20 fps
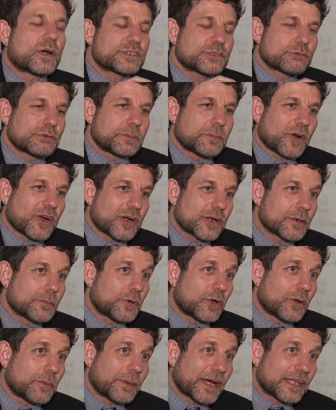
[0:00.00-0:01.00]
What's
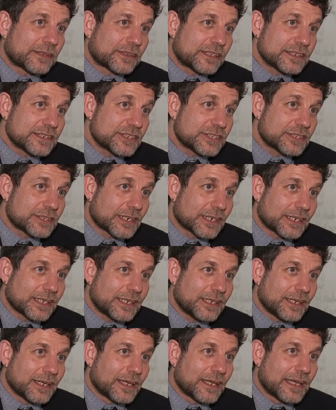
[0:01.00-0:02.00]
remarkable about this
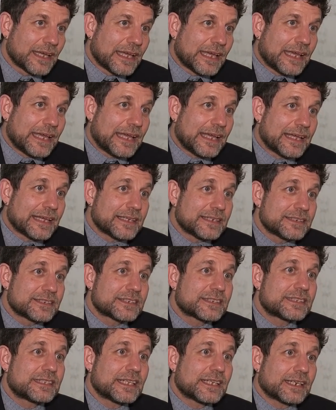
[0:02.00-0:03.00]
study
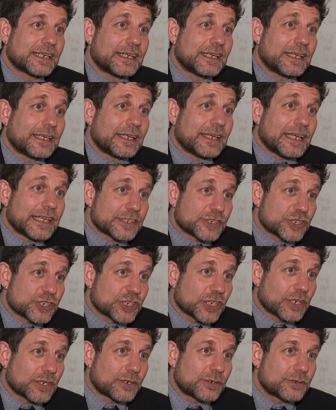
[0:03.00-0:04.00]
is that it
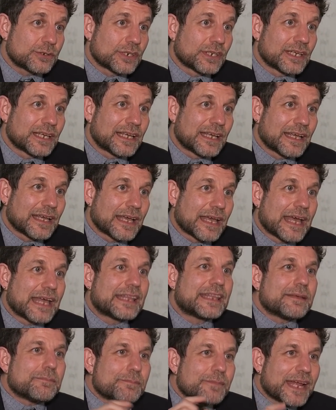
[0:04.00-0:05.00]
showed
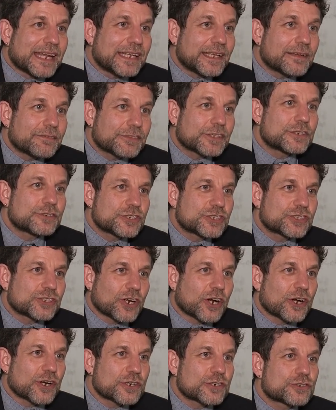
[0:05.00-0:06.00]
that many of those
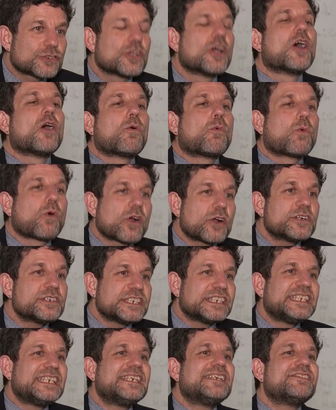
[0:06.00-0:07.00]
stars weren't
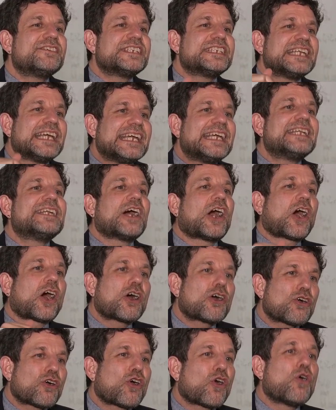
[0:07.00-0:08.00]
even in
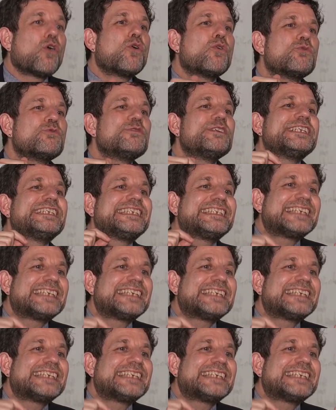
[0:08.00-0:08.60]
our own